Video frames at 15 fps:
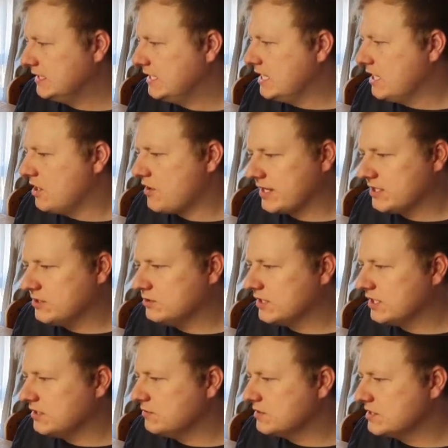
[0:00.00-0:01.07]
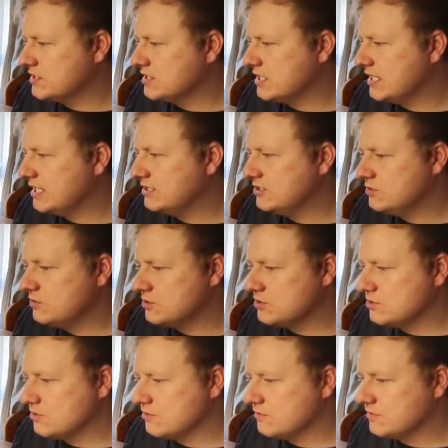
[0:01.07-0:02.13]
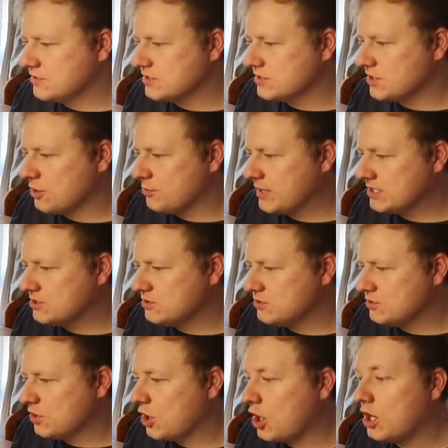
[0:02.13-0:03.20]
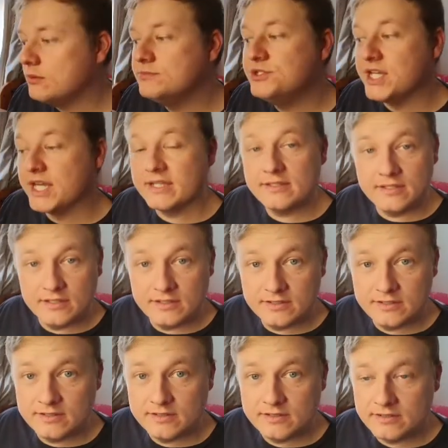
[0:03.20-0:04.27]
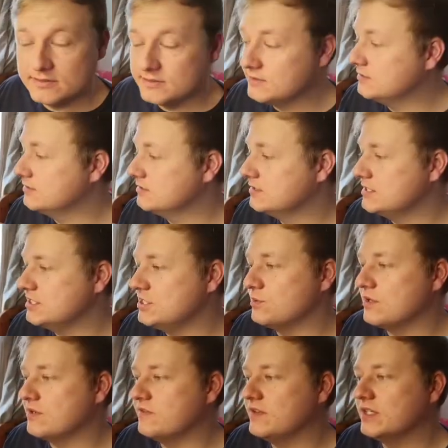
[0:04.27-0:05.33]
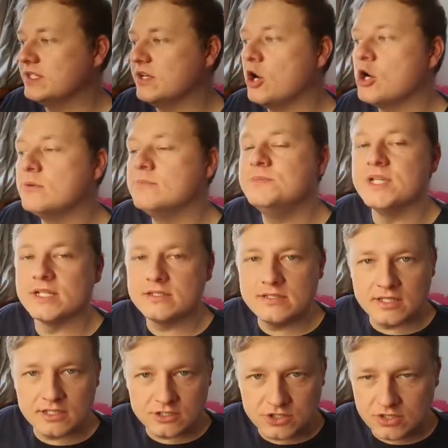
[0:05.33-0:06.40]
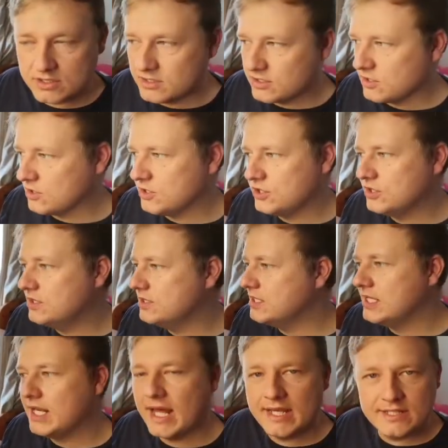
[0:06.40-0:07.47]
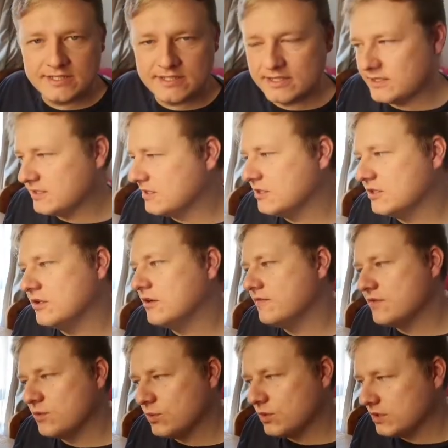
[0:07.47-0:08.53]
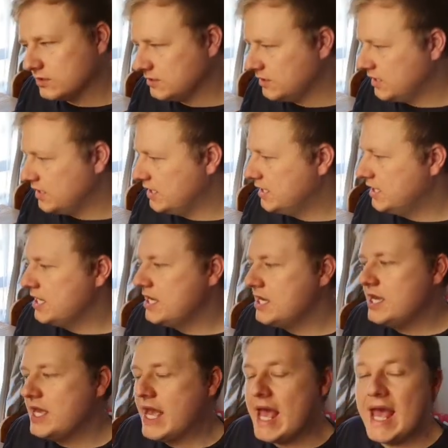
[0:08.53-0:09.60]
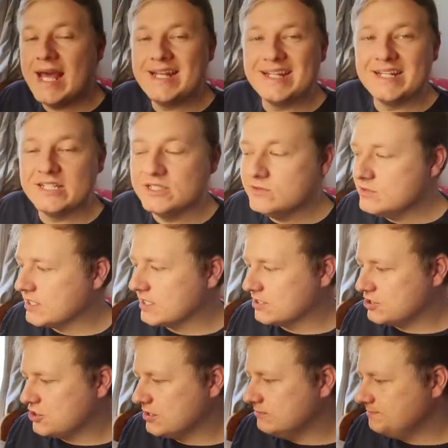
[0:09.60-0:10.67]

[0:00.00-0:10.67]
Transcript: All right, cool. Now you want to select your surface, go back to object, because you want to affect the object texture, not the lighting of the world. Add a new texture.